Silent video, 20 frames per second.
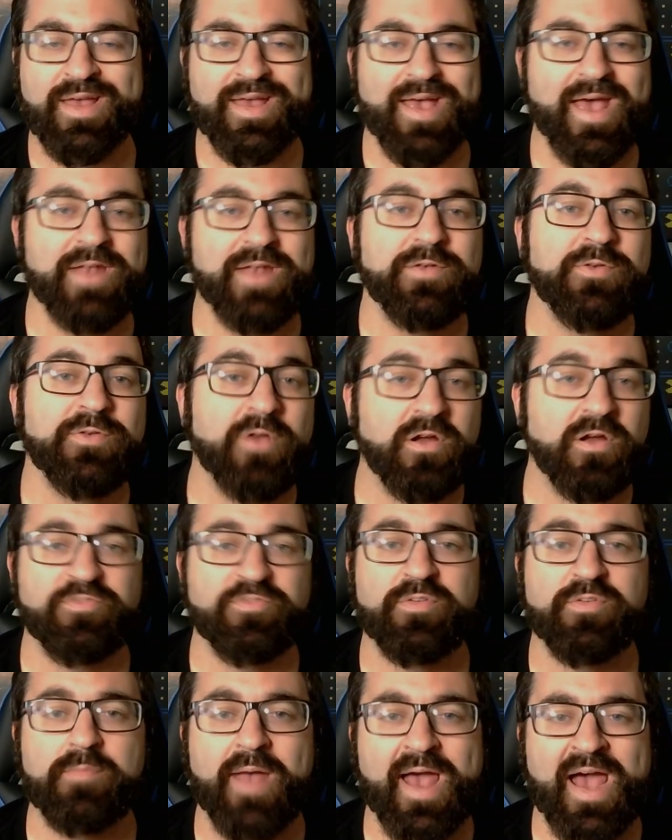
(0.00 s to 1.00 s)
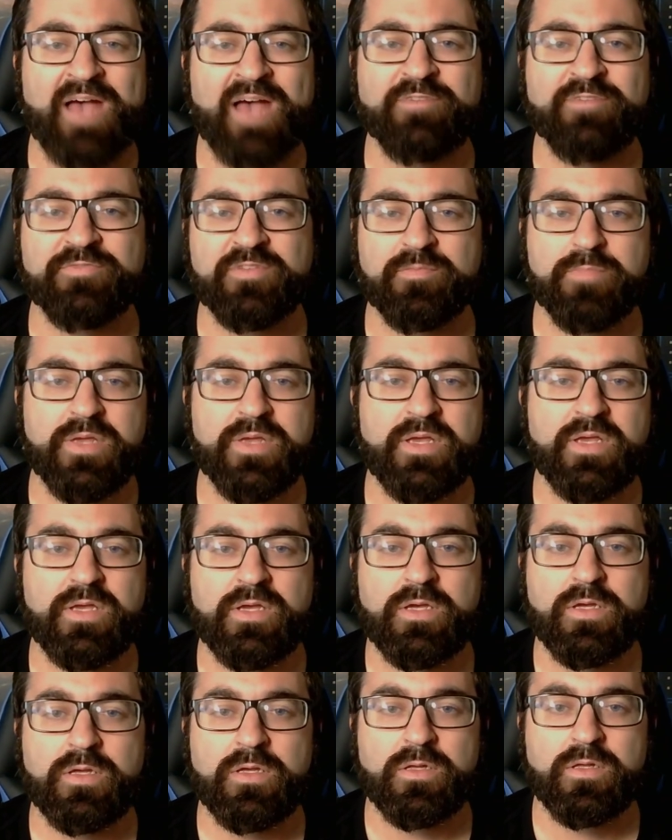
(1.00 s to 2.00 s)
And none of them have to
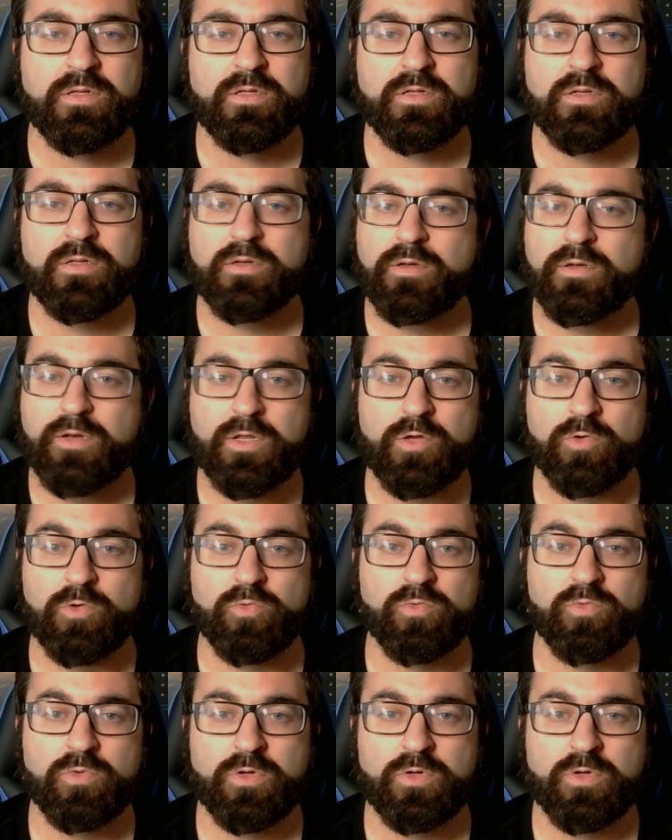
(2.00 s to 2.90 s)
be new.